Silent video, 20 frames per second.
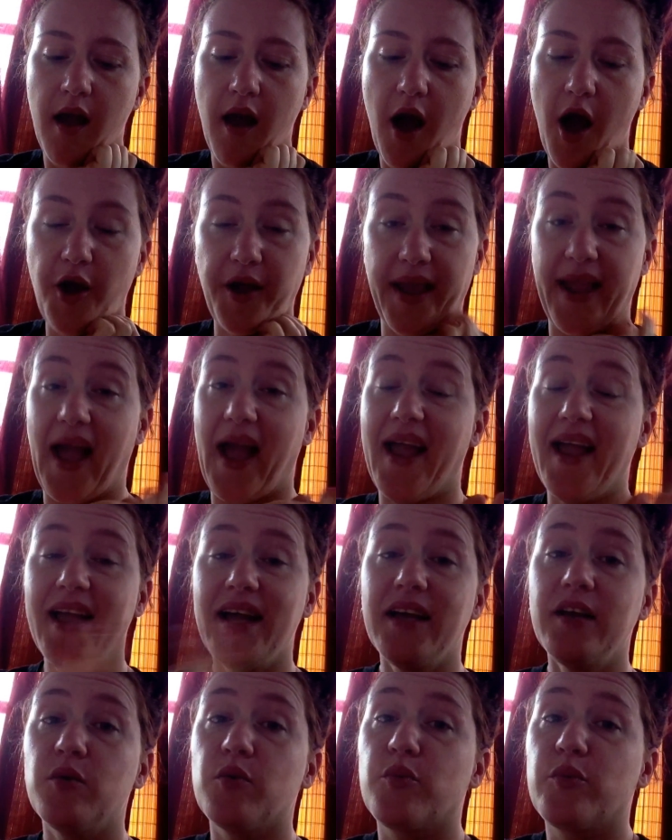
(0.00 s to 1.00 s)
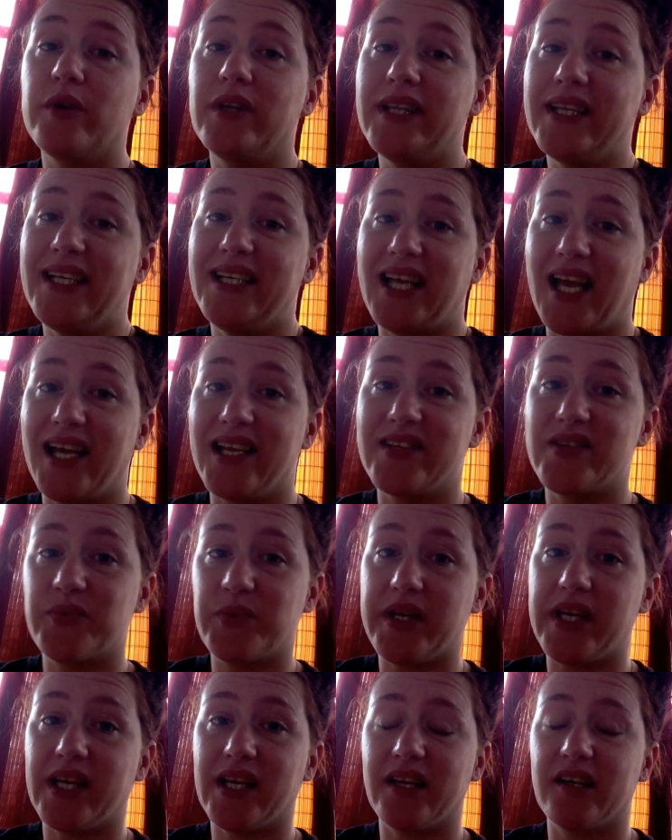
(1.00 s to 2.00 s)
Okay, I had a really nice
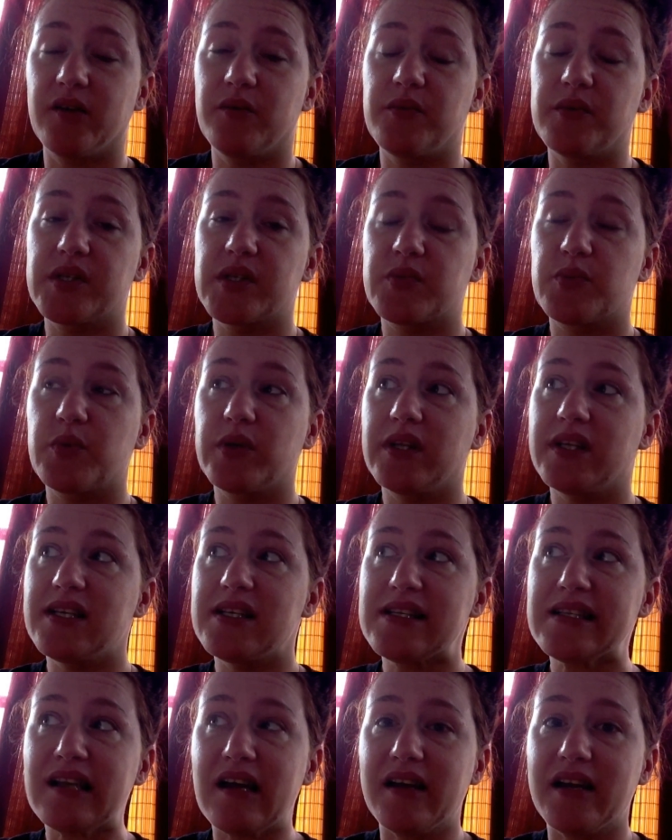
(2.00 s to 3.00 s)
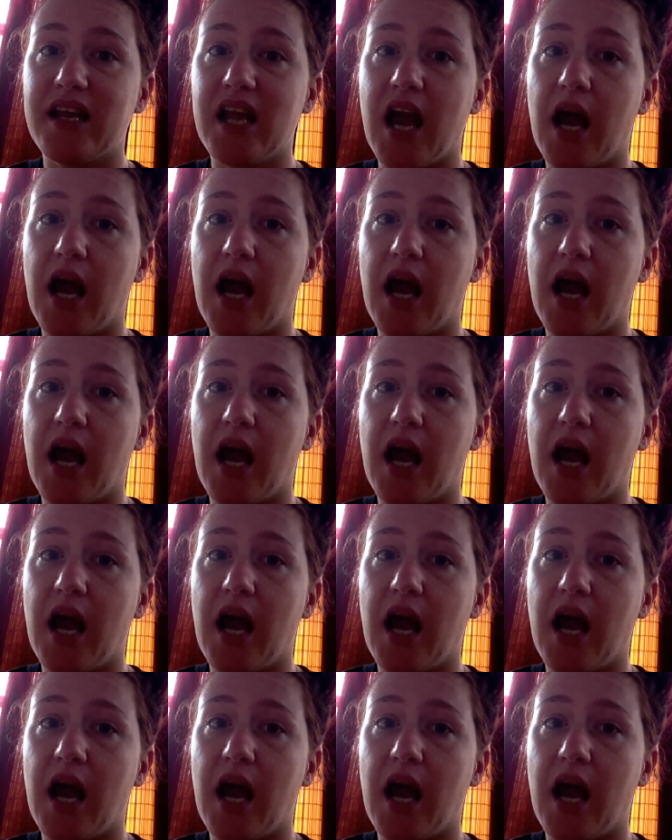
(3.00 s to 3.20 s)
weekend. It was really sunny.